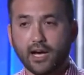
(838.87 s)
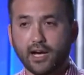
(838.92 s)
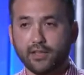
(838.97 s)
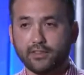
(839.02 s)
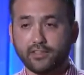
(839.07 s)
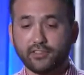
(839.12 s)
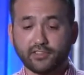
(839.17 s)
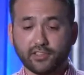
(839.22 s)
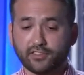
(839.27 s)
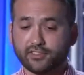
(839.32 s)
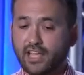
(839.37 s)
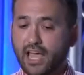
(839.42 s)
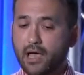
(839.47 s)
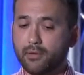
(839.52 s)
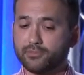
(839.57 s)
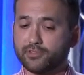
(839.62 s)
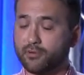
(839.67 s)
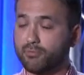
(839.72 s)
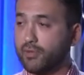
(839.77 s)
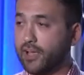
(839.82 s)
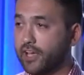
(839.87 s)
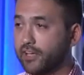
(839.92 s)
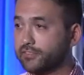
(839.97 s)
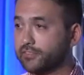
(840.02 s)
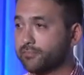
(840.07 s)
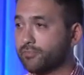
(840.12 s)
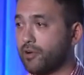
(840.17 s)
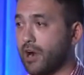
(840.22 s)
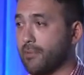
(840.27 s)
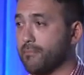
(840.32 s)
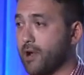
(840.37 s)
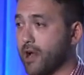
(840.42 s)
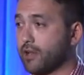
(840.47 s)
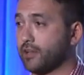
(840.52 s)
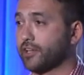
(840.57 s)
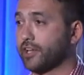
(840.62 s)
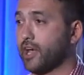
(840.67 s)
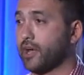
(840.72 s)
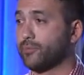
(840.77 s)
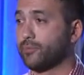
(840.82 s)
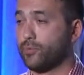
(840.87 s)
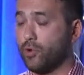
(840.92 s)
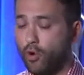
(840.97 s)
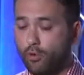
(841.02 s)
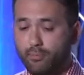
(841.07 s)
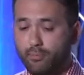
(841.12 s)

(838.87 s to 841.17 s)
These exams are based primarily on rote